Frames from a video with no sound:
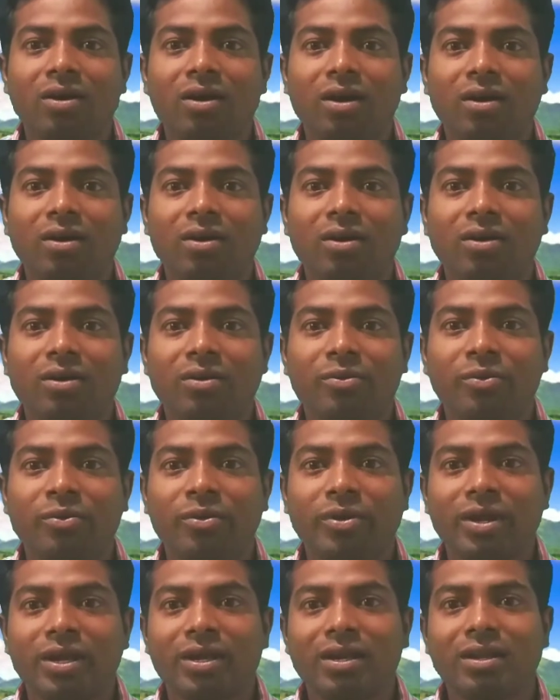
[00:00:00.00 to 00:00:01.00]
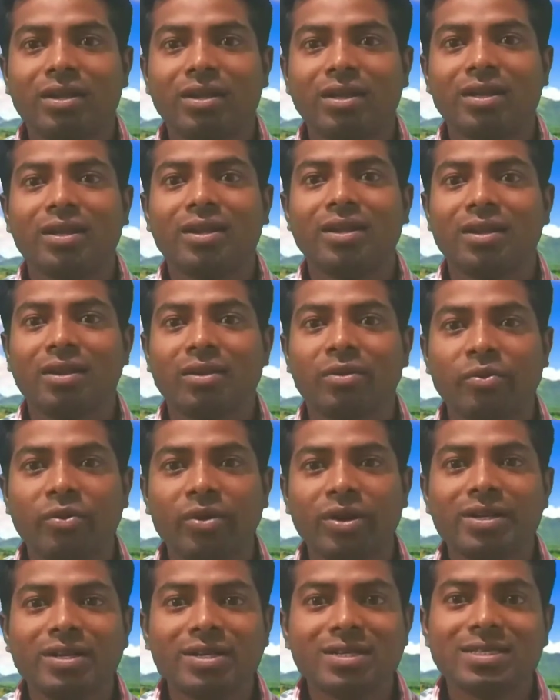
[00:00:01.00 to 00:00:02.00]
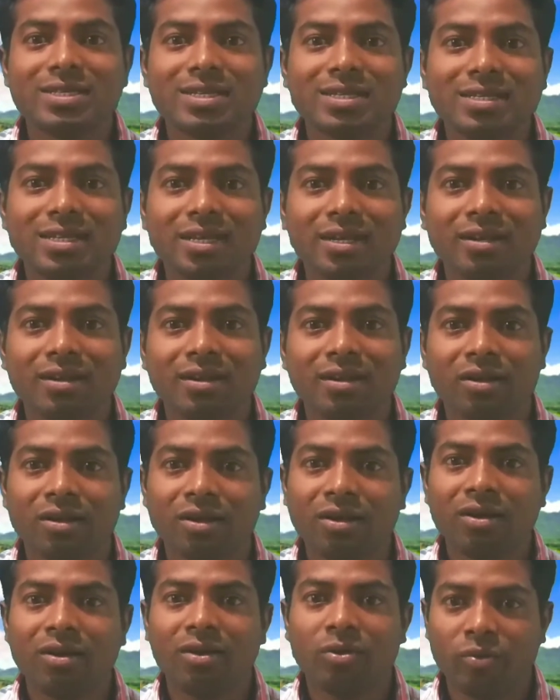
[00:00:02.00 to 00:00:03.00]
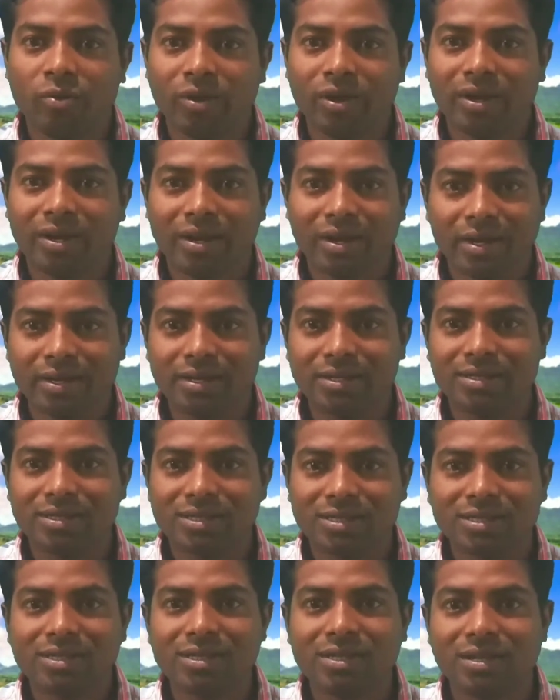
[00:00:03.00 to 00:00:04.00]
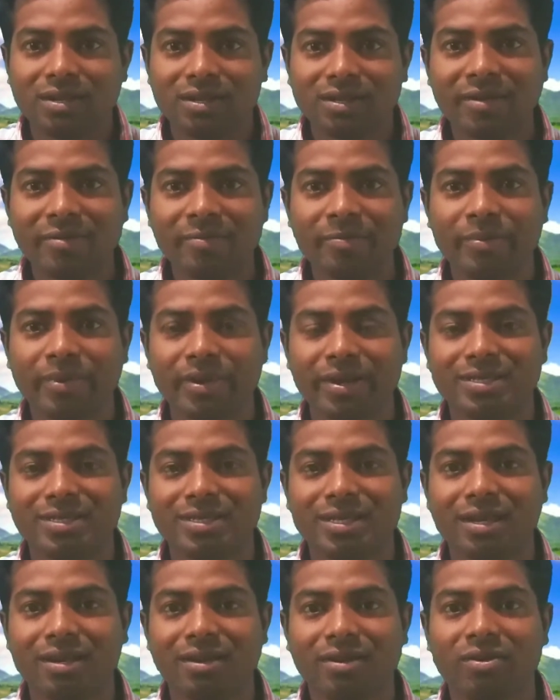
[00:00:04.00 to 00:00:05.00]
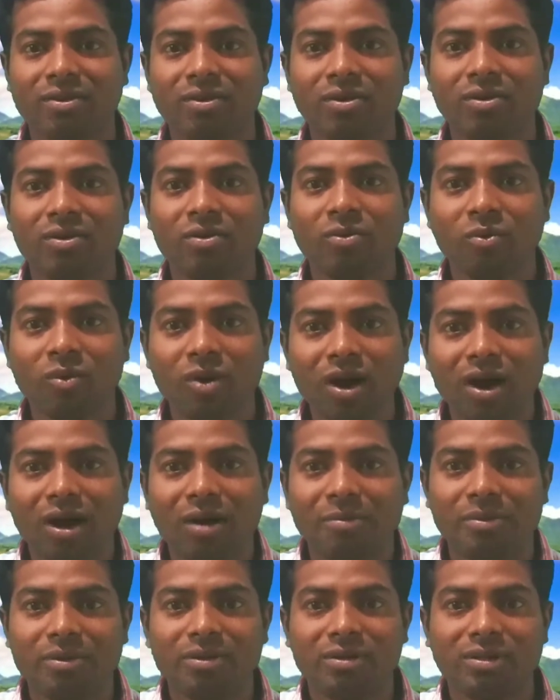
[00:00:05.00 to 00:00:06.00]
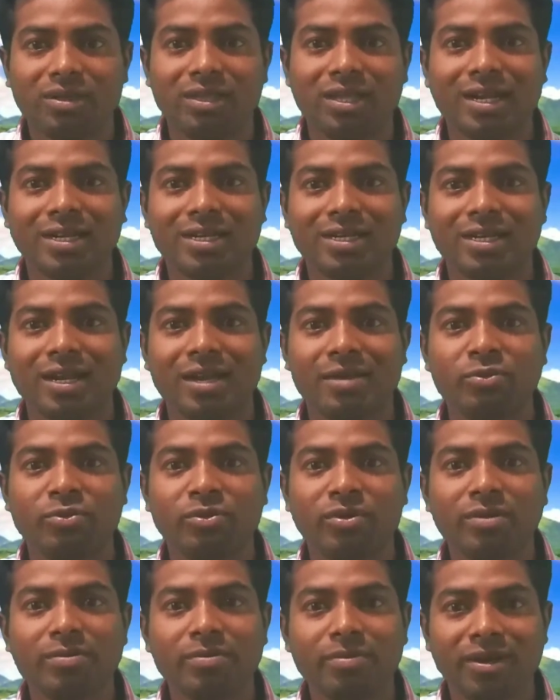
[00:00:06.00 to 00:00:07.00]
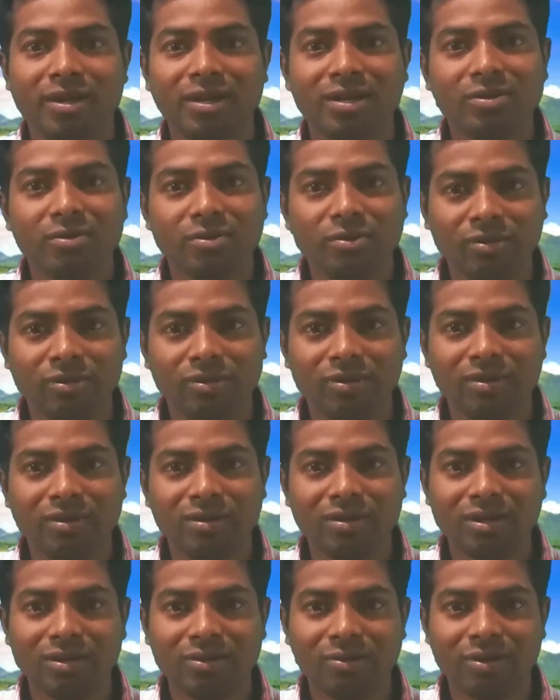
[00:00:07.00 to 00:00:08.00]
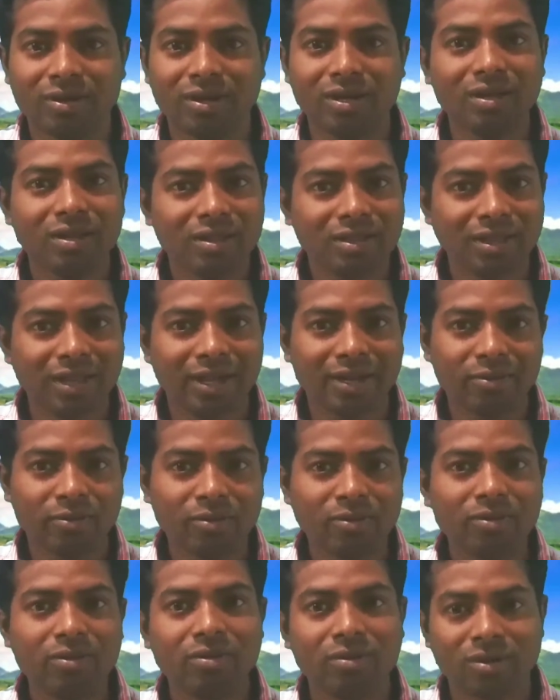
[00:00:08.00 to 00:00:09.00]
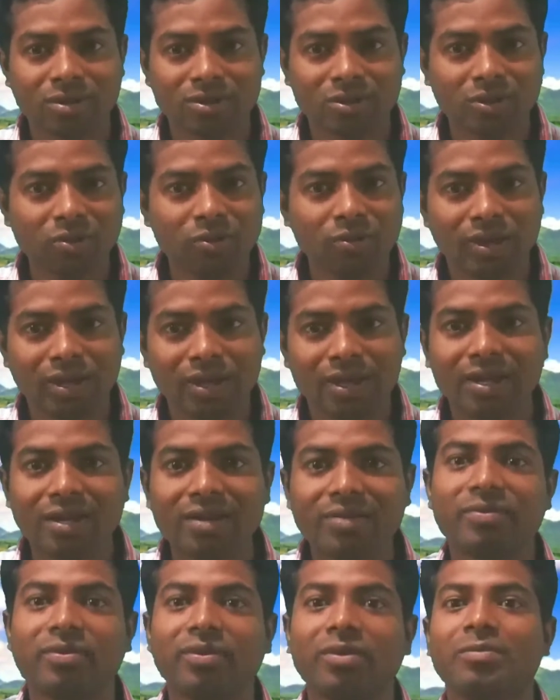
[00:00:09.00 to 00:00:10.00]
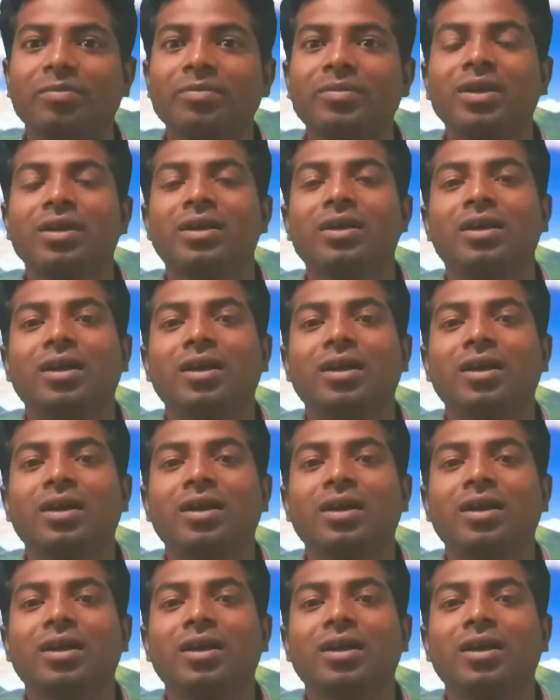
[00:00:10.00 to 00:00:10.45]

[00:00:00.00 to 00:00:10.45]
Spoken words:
when in winter season we need temperature warm, that time we burn wood. okay. That wood also we get from